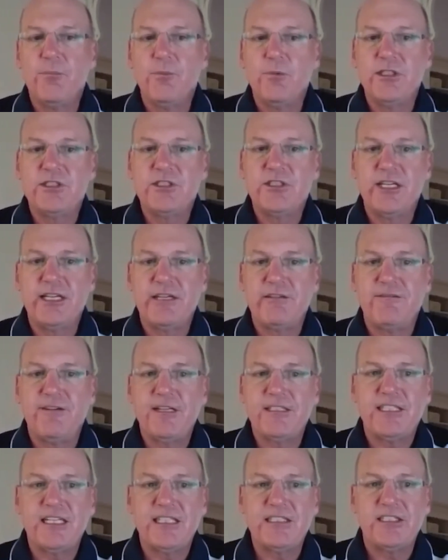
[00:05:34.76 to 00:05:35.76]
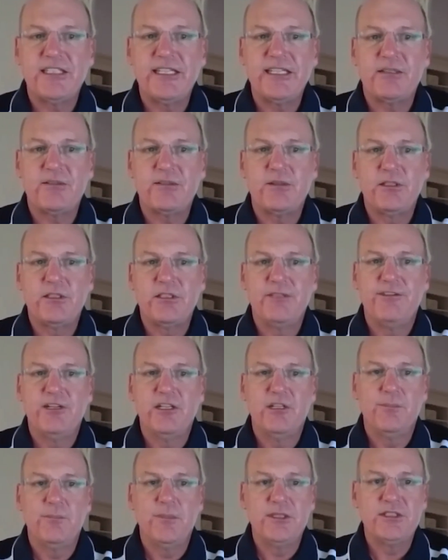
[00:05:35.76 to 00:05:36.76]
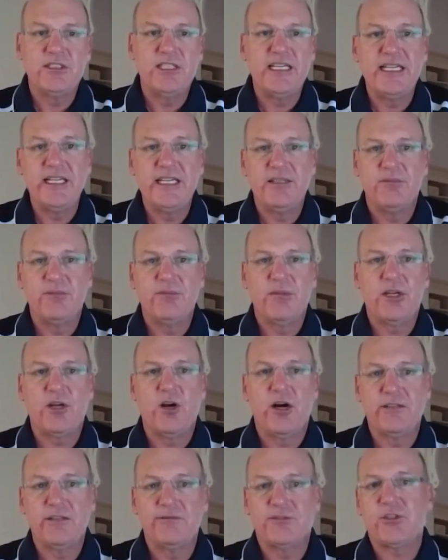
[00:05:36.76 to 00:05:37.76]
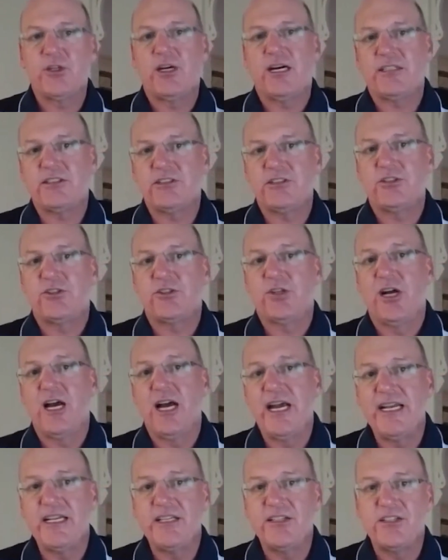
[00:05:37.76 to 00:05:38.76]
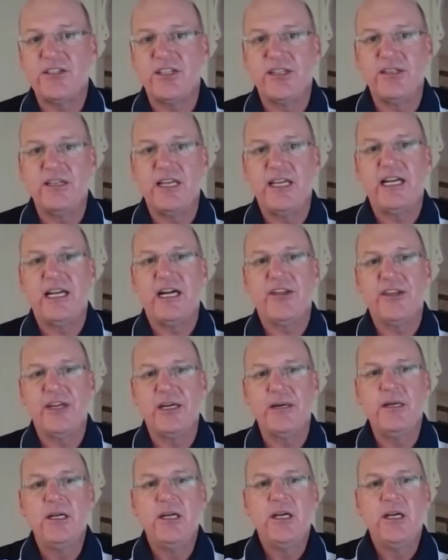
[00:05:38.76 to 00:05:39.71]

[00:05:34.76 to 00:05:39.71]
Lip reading: We're seeing fantastic developments in the kind of trucks, trains and other